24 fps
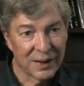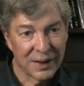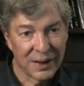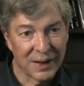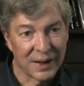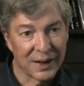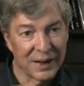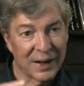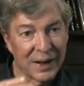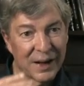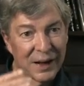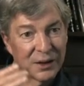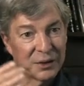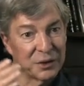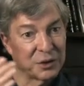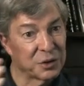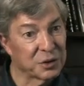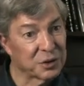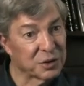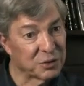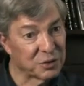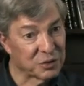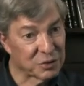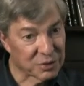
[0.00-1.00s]
and how you
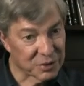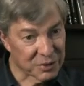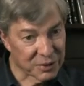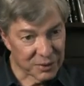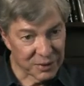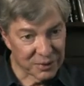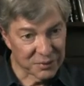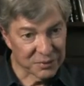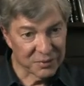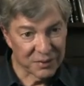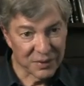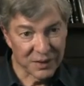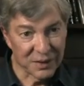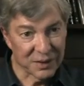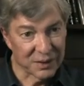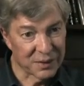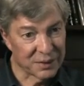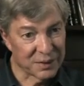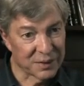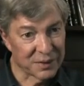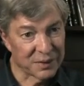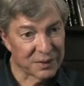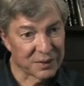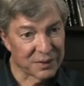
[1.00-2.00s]
could serve
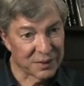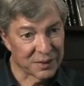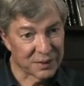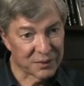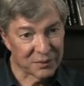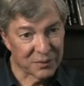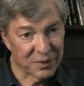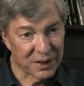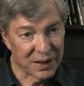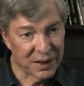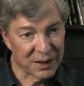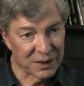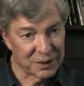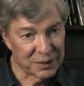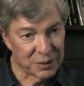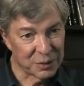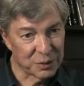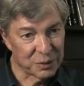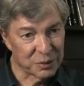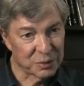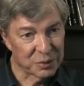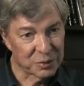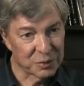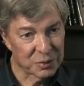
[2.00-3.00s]
their
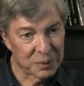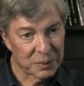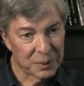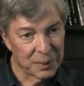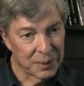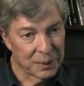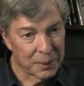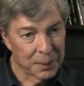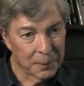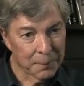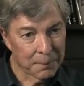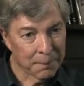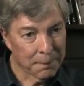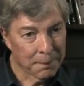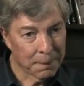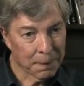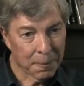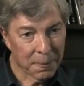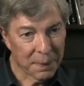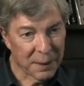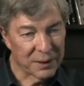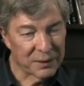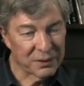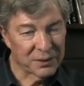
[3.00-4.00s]
values.
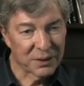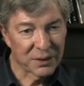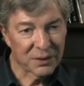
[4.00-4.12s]
And the